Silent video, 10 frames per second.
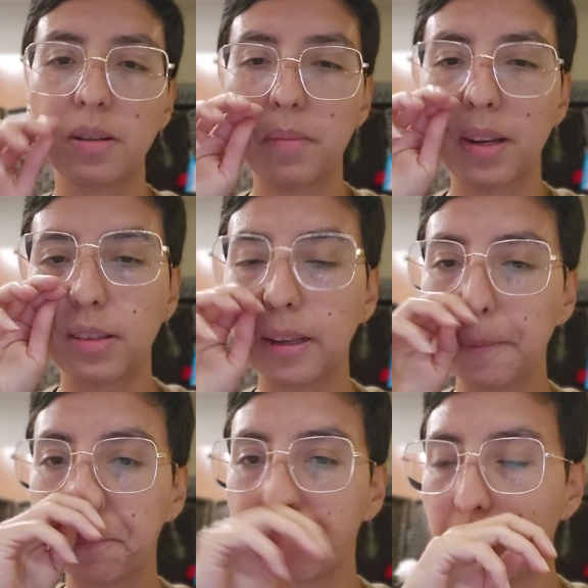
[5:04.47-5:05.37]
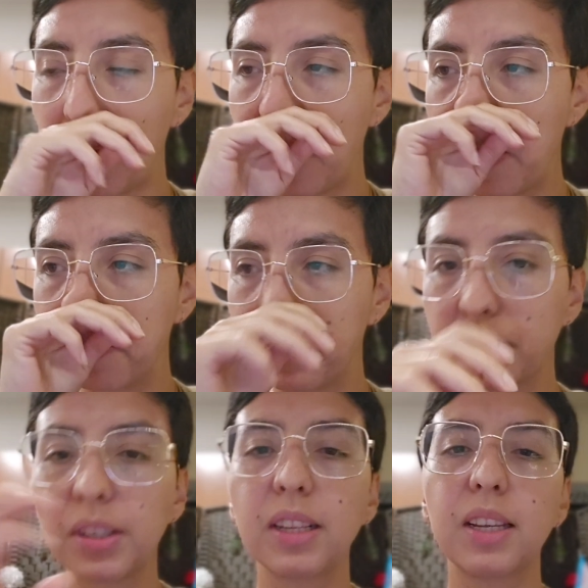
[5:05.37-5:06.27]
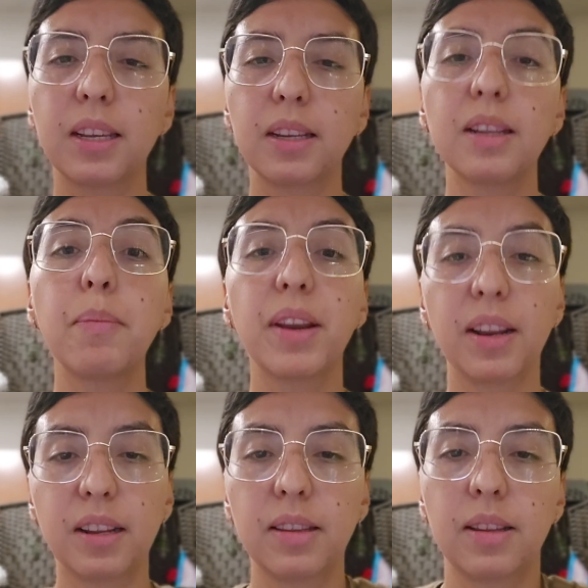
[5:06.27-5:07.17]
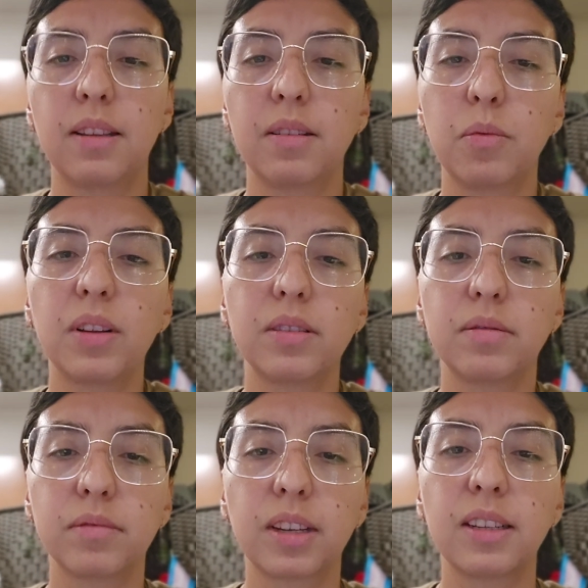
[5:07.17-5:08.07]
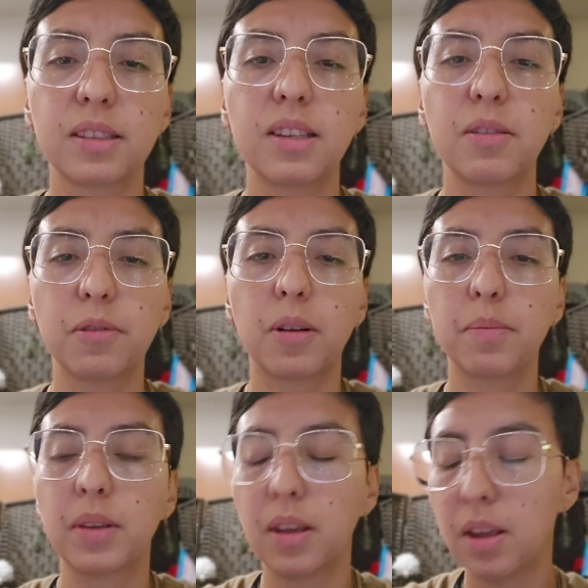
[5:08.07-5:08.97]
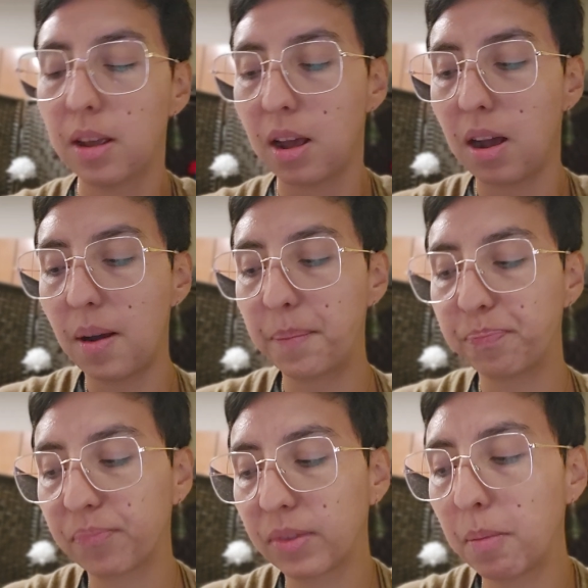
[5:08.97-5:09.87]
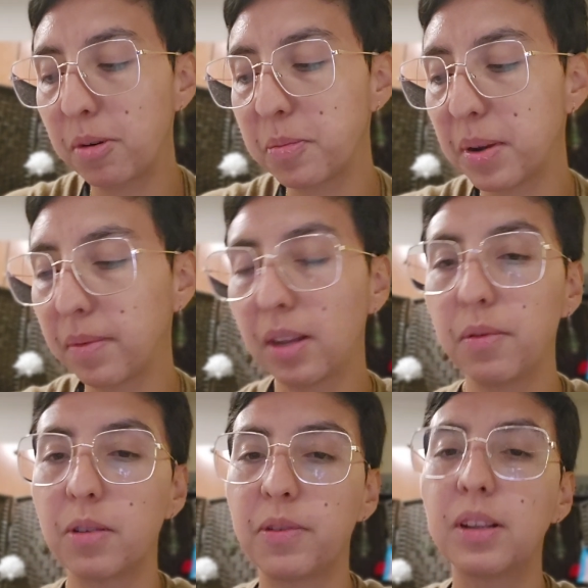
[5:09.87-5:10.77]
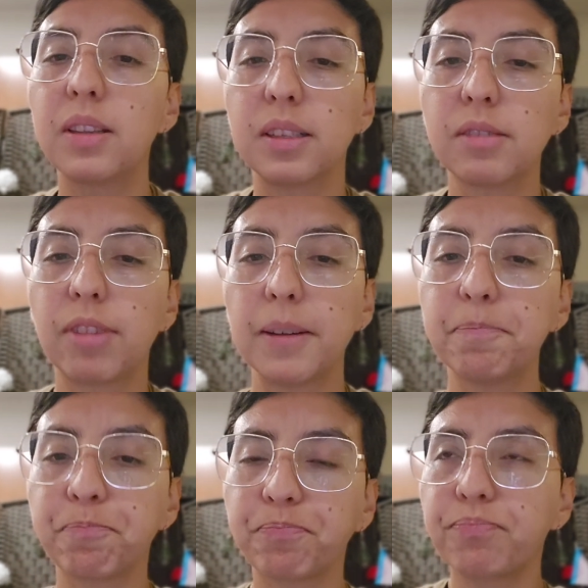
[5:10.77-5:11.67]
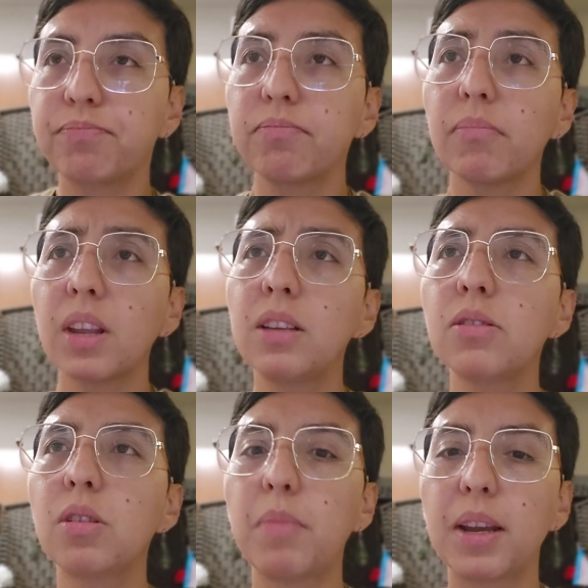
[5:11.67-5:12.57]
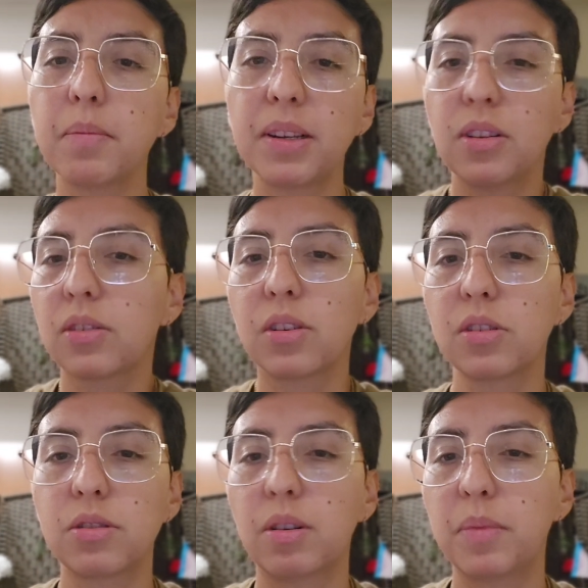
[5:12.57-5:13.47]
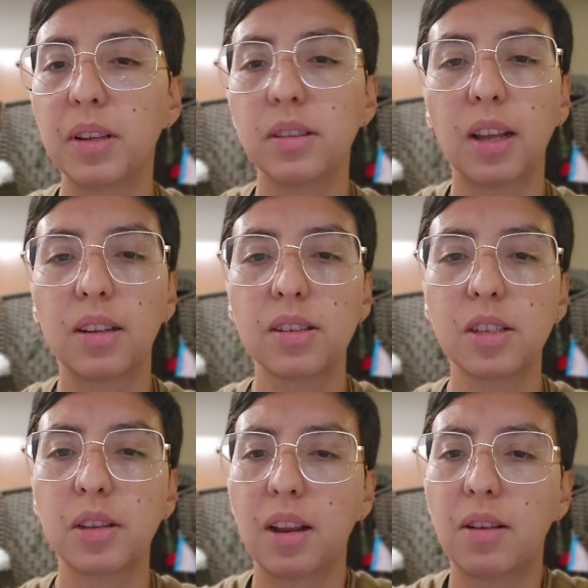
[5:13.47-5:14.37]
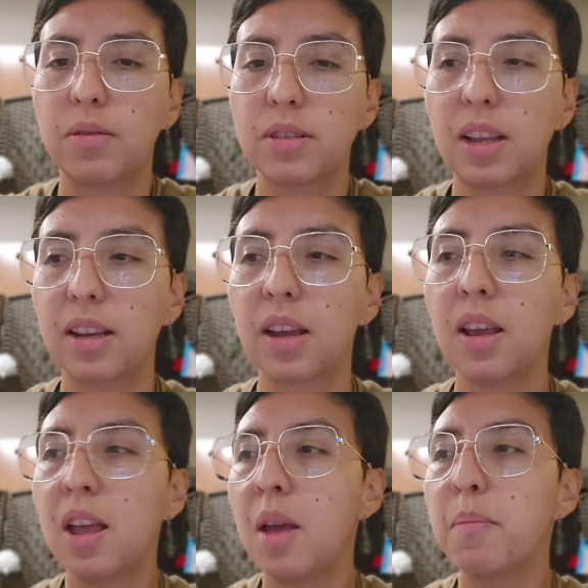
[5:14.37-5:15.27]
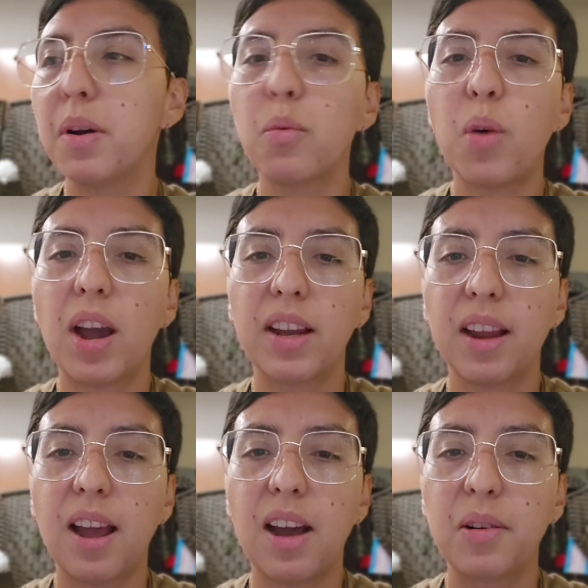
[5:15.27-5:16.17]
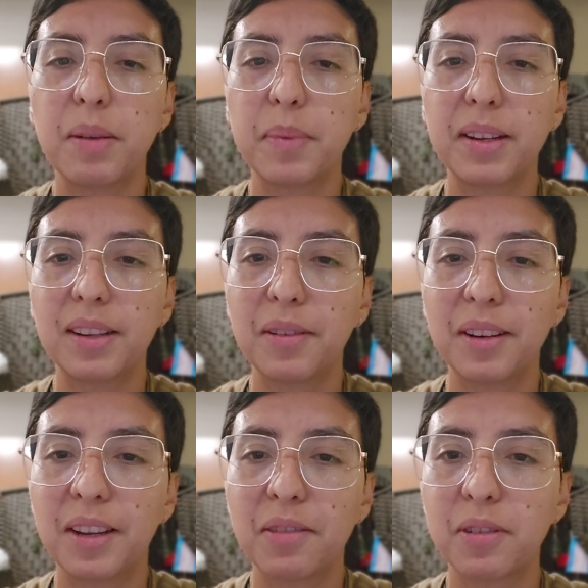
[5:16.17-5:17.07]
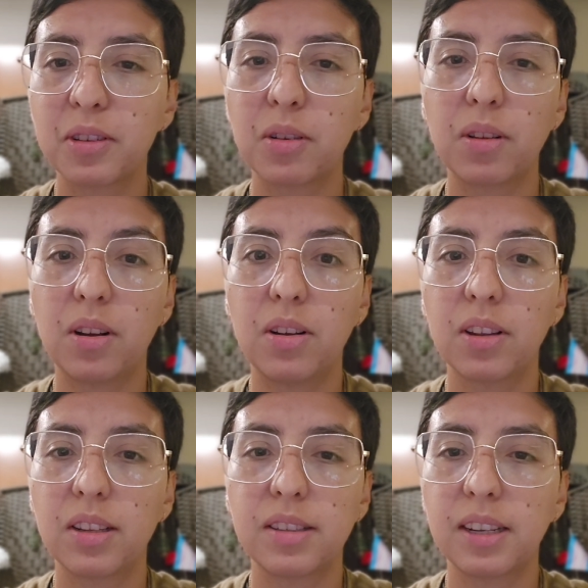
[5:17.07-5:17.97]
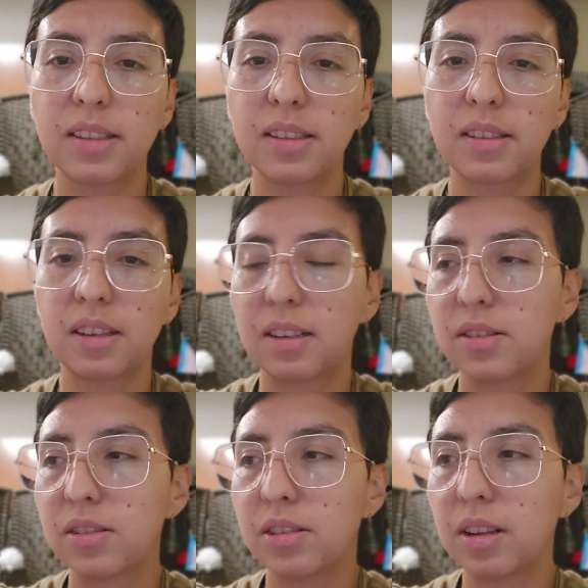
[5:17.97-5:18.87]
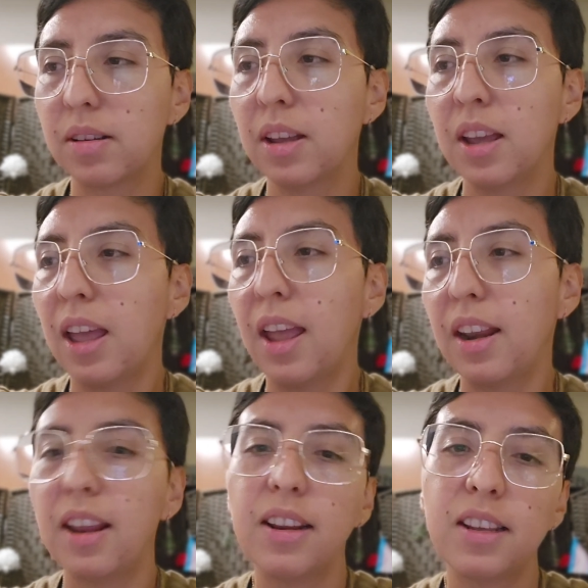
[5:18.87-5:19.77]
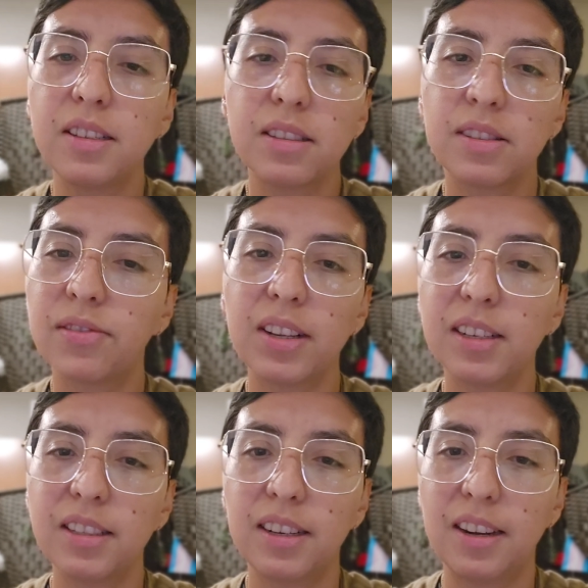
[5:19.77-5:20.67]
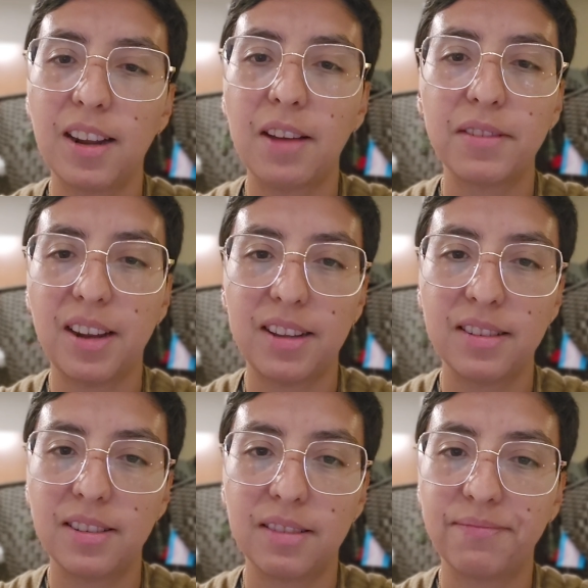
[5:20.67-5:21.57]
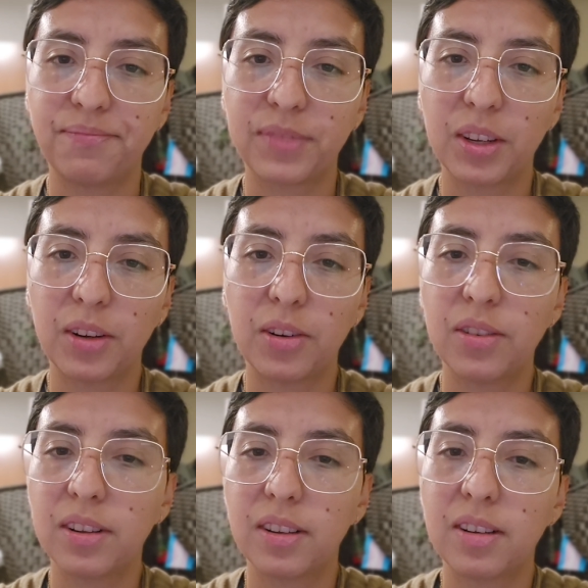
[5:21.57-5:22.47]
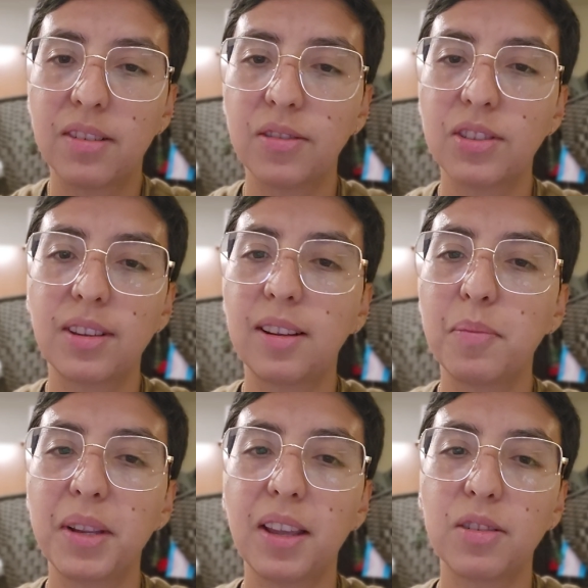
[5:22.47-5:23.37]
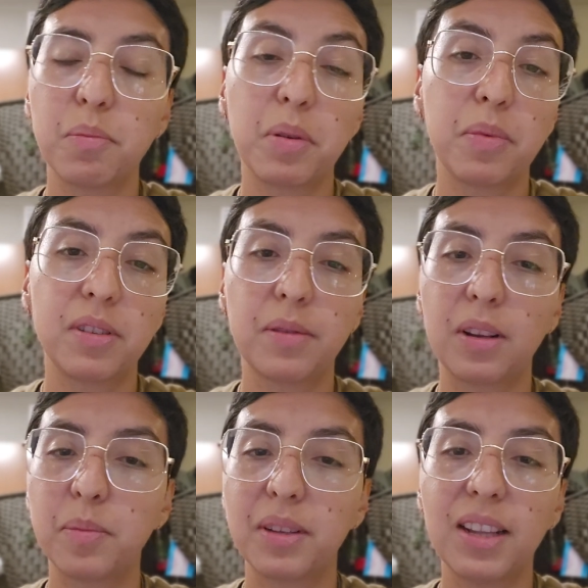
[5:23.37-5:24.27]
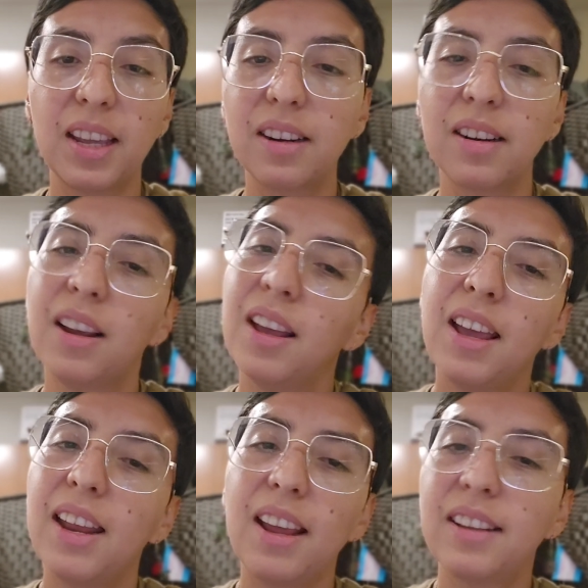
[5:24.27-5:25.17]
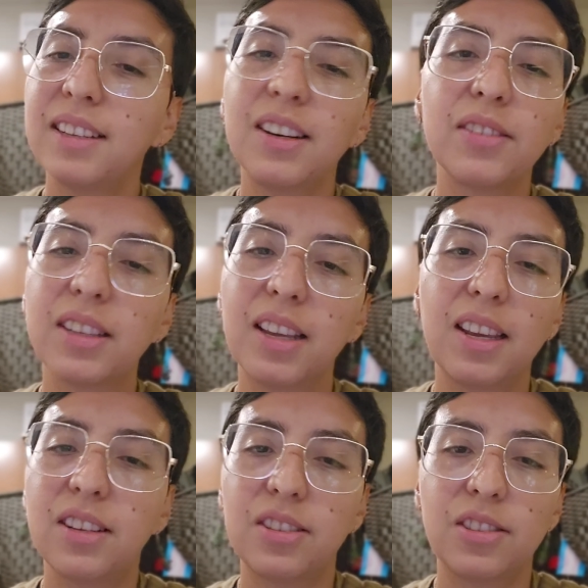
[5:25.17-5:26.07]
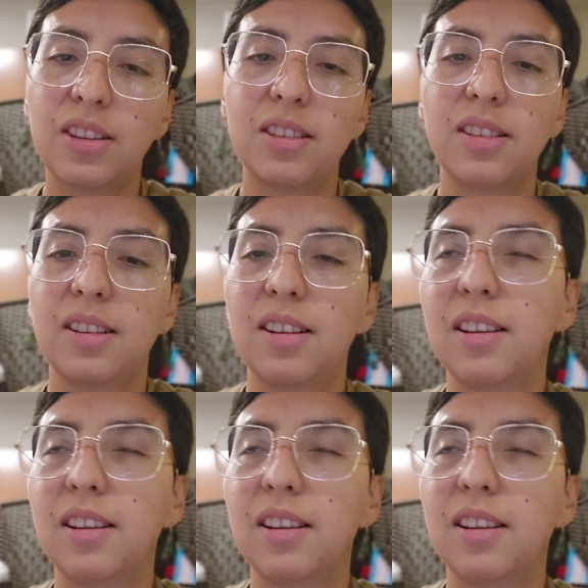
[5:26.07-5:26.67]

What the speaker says: It makes it really limited in what can see from the perspective of illness, right? And so my doctor just told me it's allergies, and I was like, but why now? I've been living here for so long in Texas, and it's just not. And he just really didn't have an answer, and he was telling me that some people develop it later, and at the end of the day, it just doesn't